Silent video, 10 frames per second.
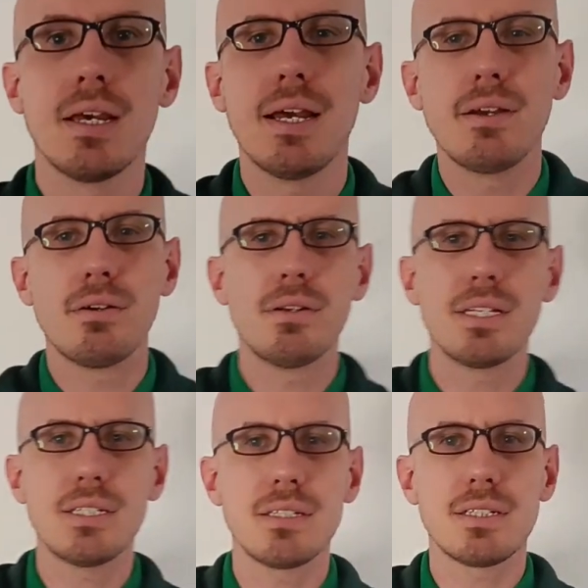Hey all,
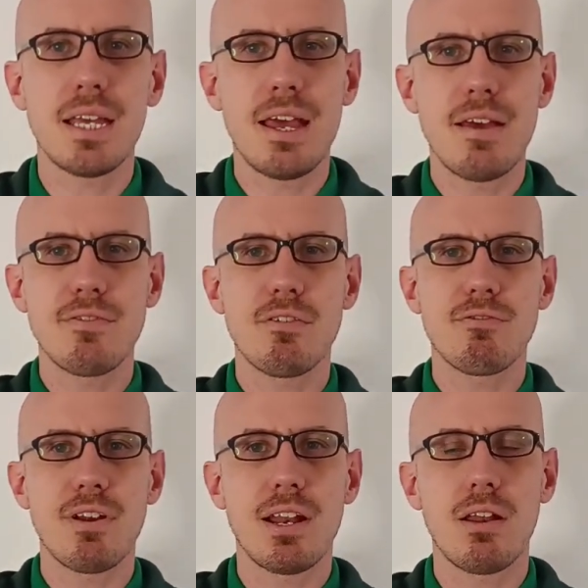this is Kev, your
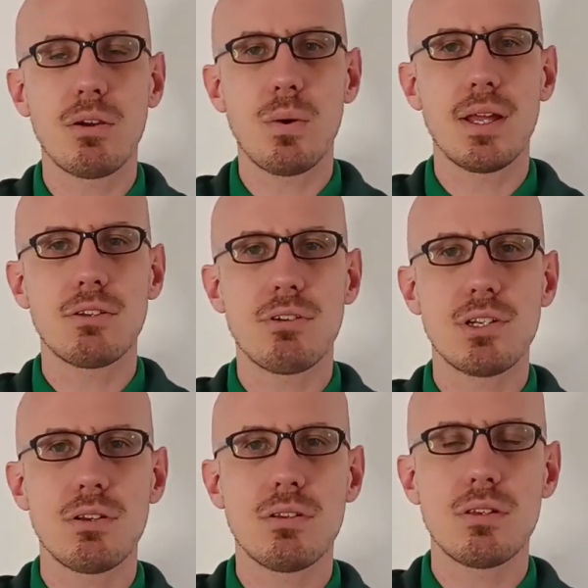friendly local
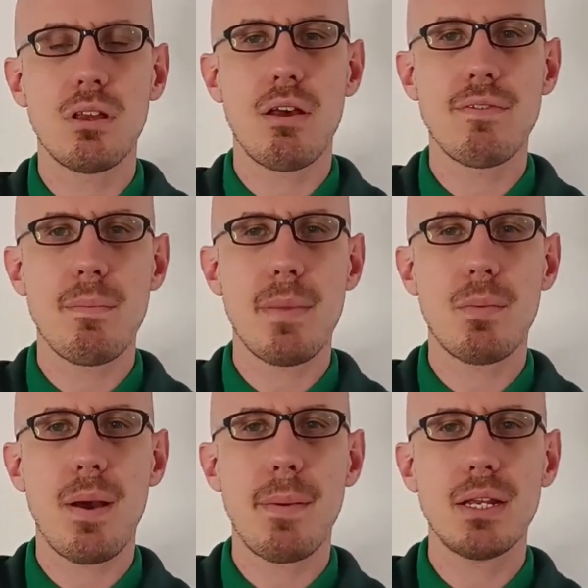electrician serving
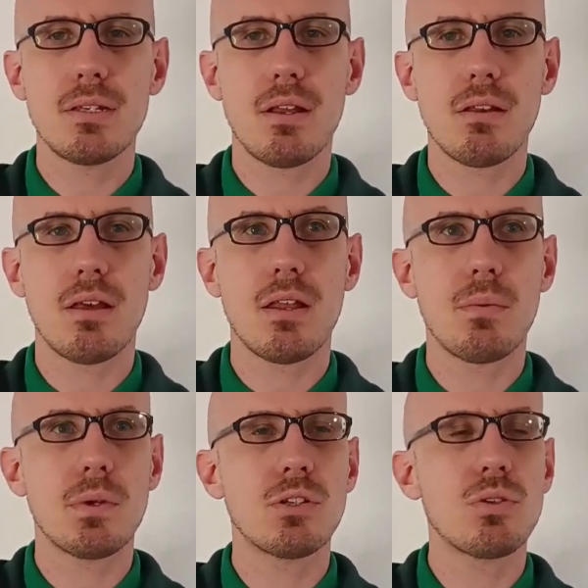Medway Maidstone, and I
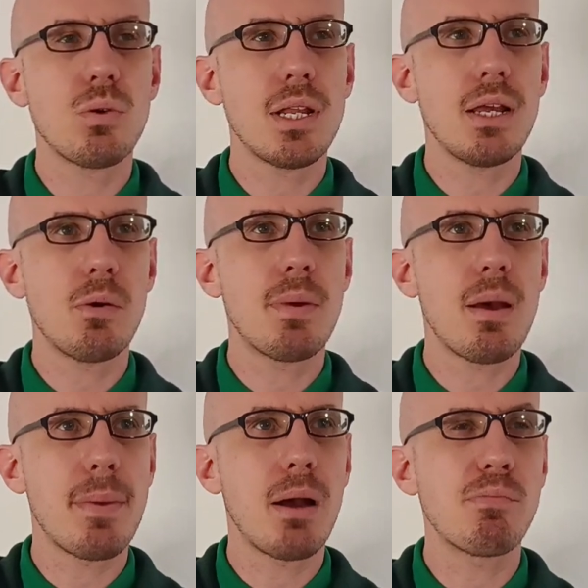want to talk a little bit
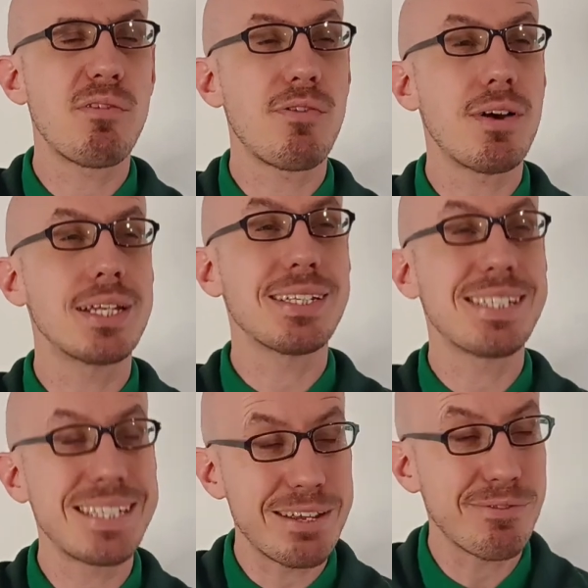about providing
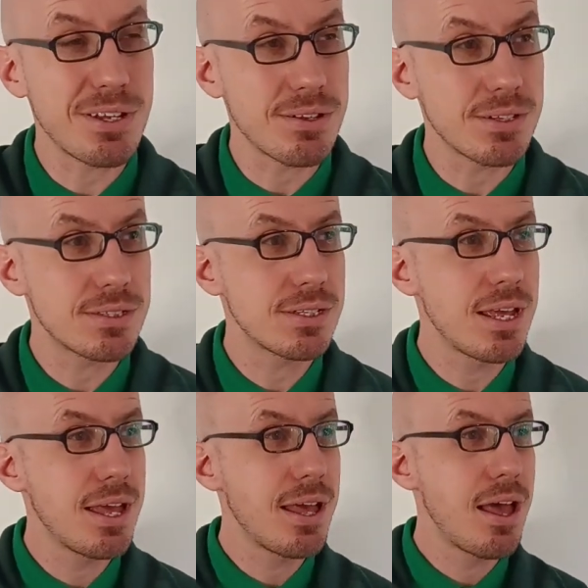certificates
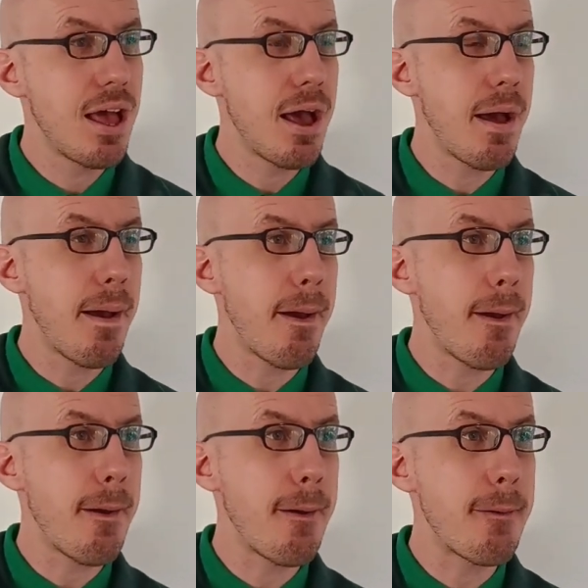
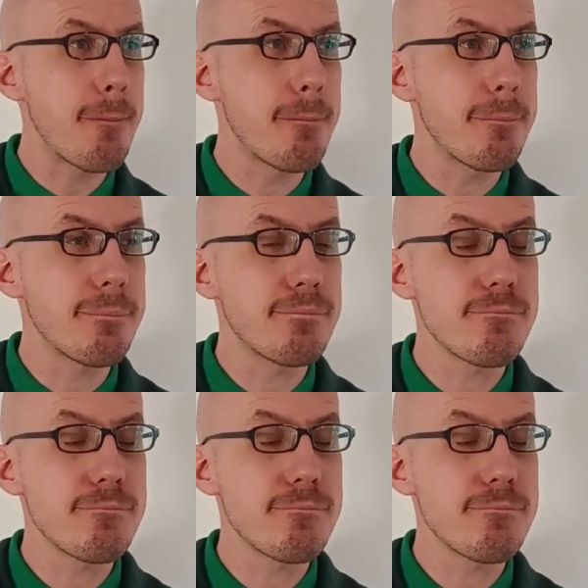for